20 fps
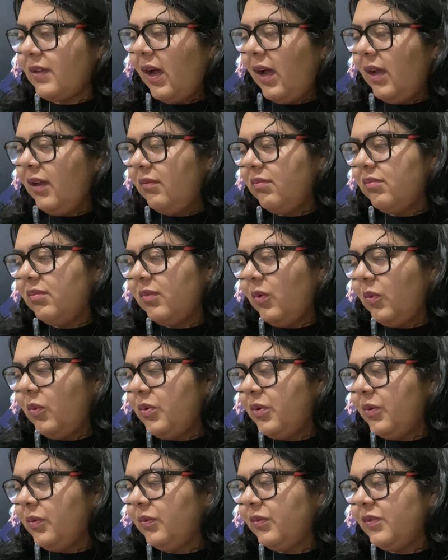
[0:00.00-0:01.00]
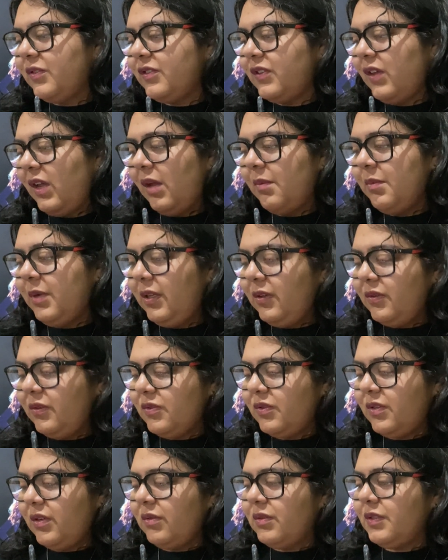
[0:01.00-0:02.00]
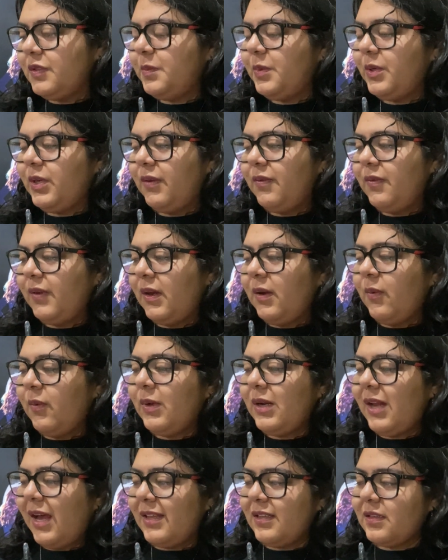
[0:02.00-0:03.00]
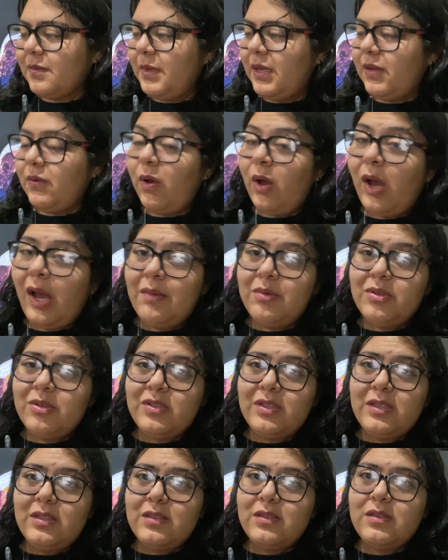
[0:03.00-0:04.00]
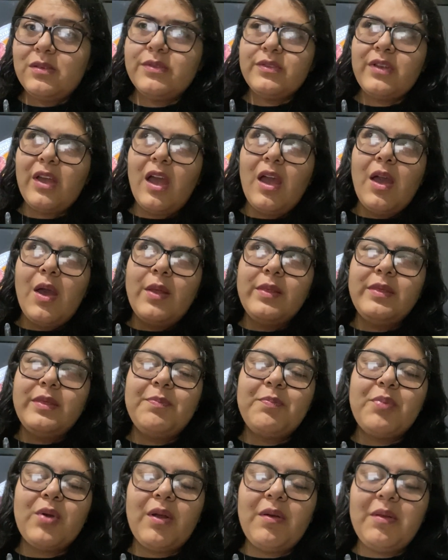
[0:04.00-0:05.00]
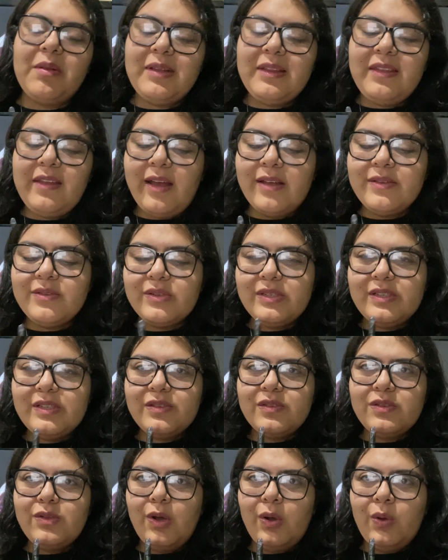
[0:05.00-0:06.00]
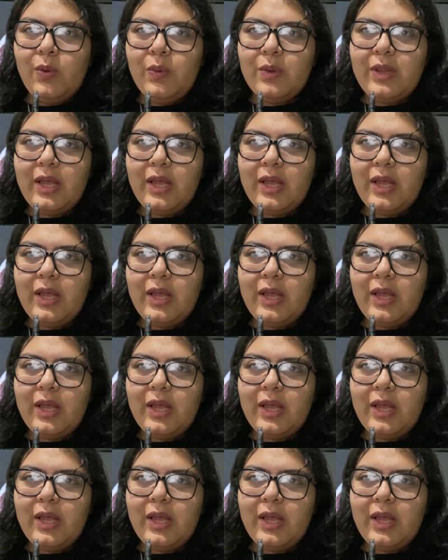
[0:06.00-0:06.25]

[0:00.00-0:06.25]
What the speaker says: I would say I'm into series, but if anyone asks me, well, have you seen this series? Probably the answer is no.